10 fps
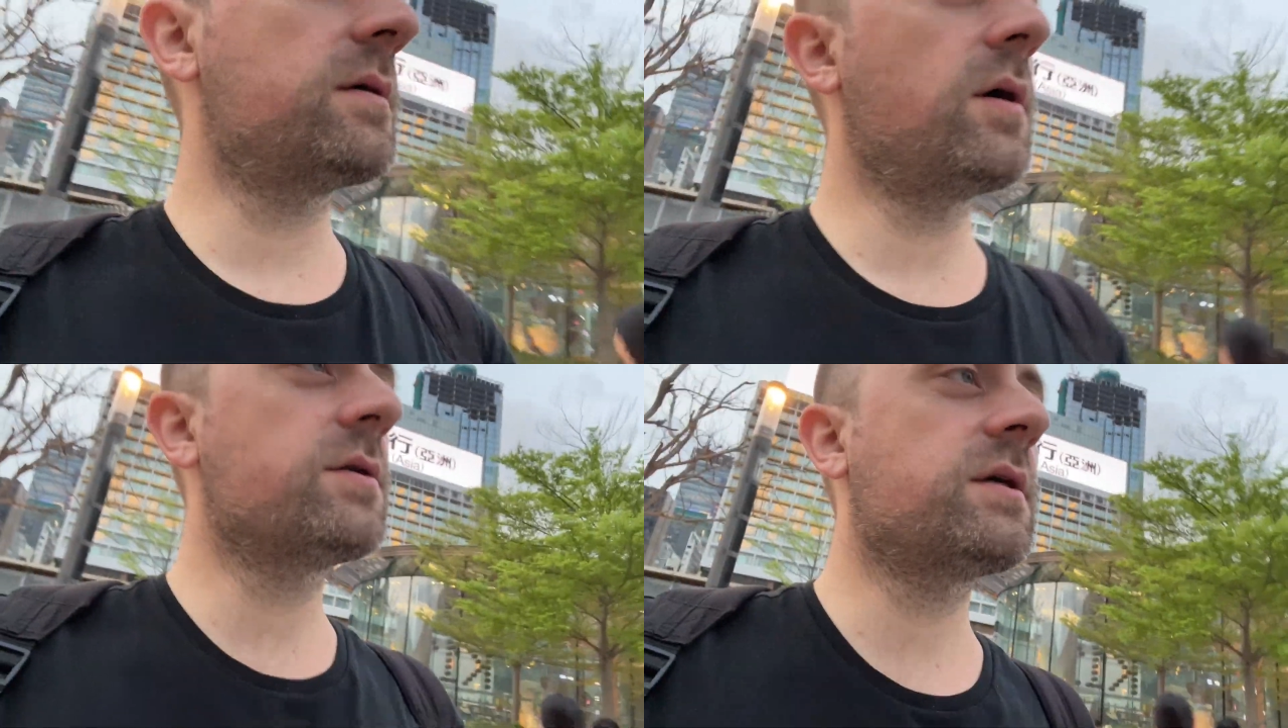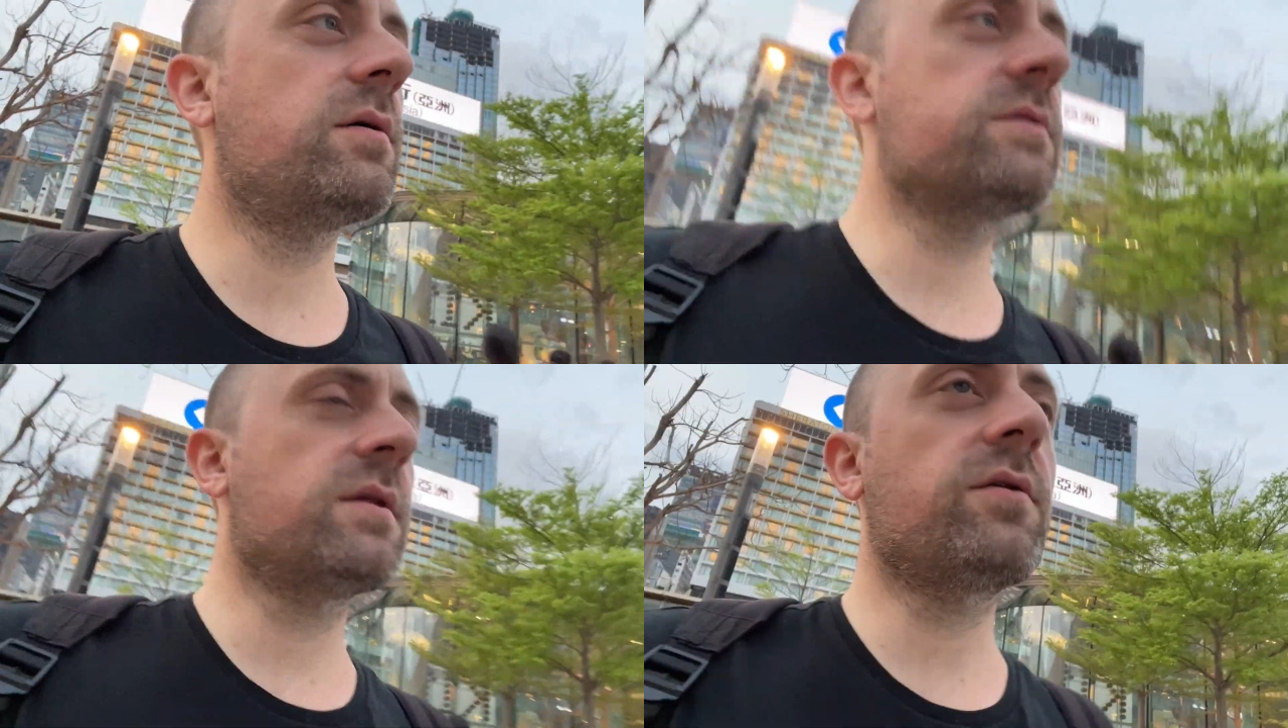hotel
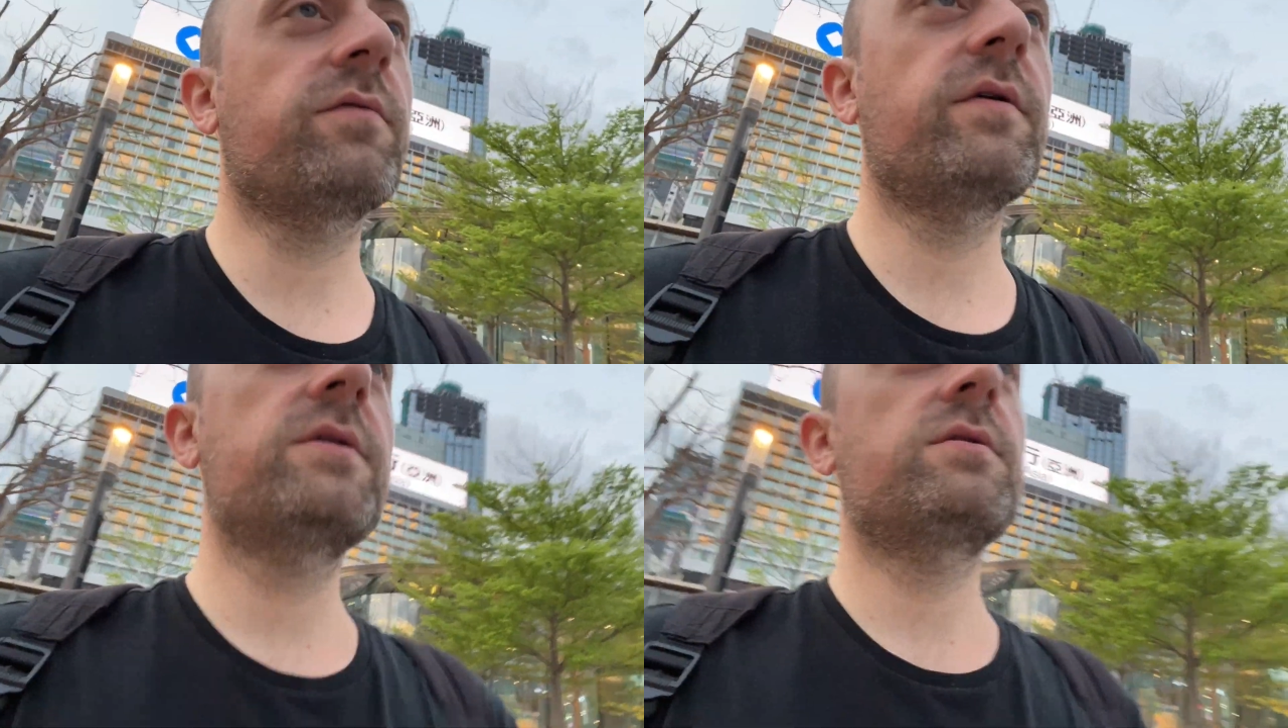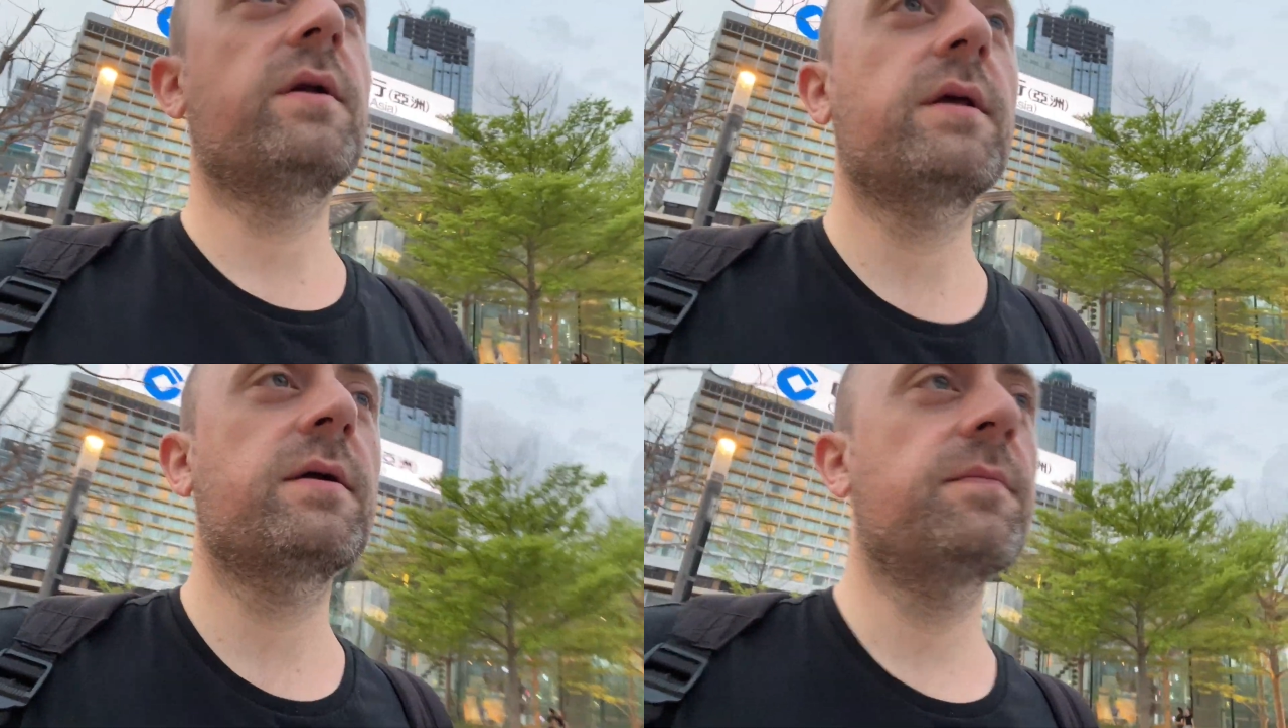was a little
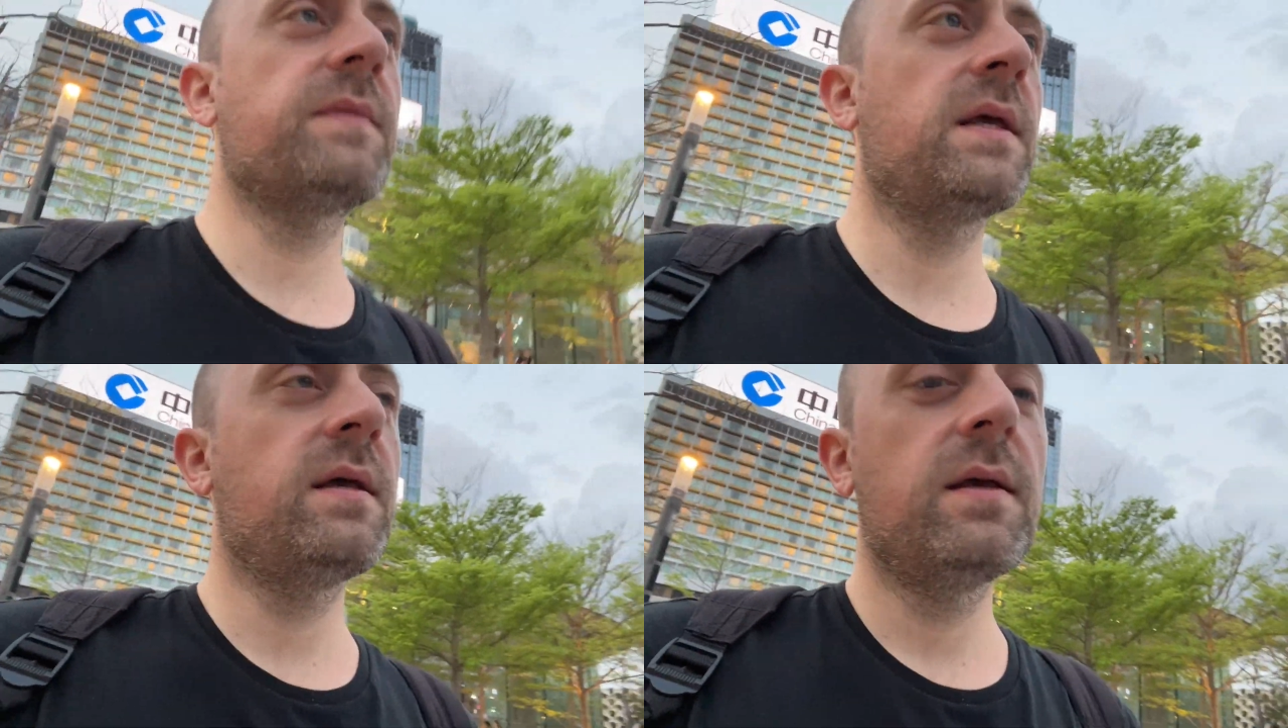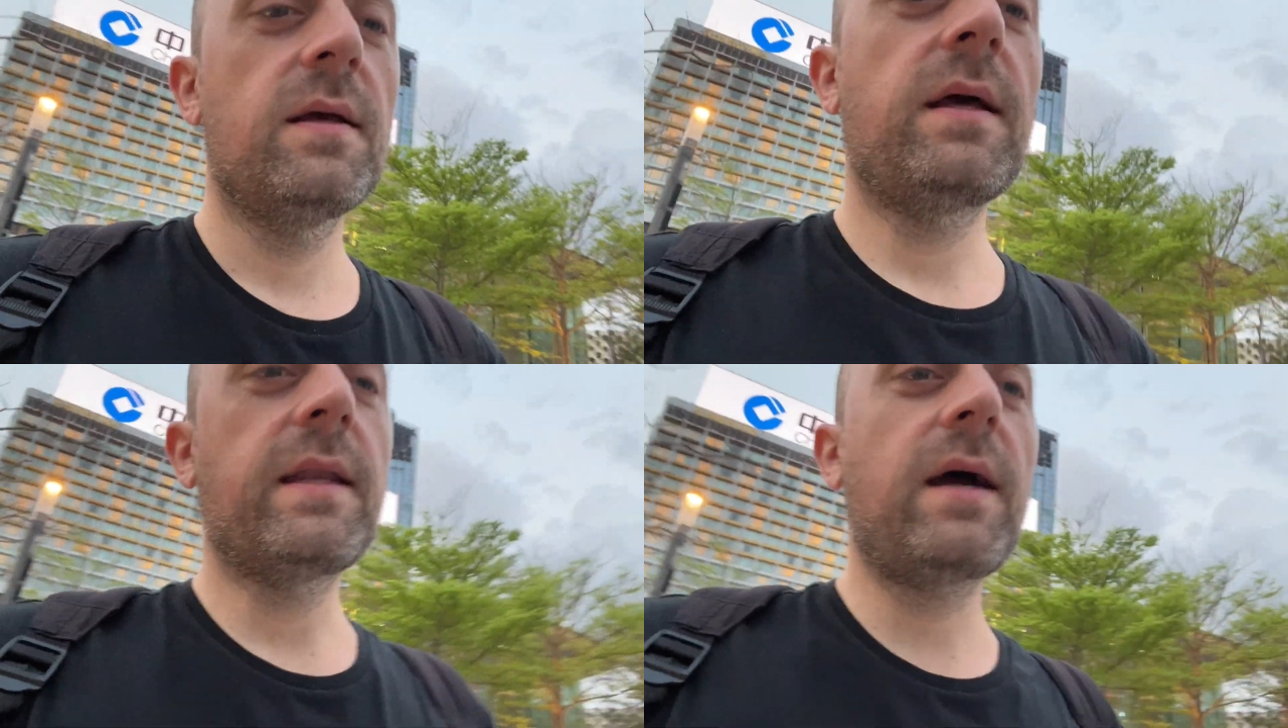frustrating,
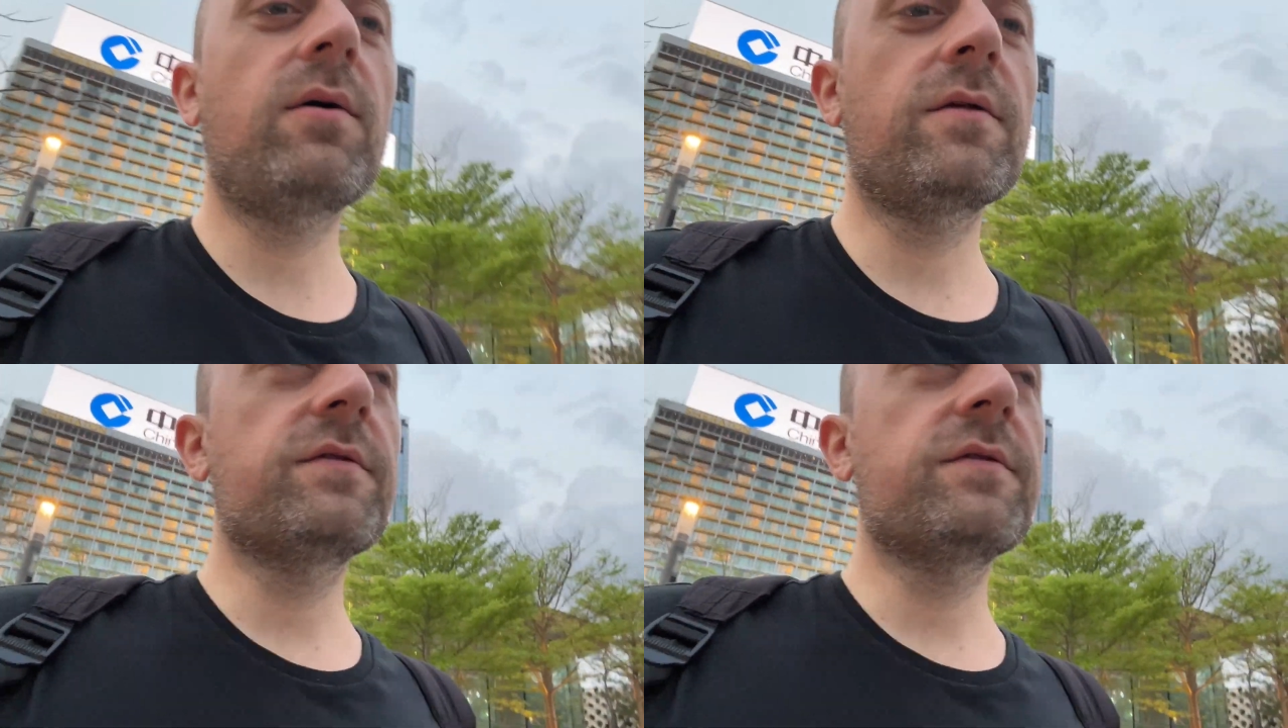and now all of a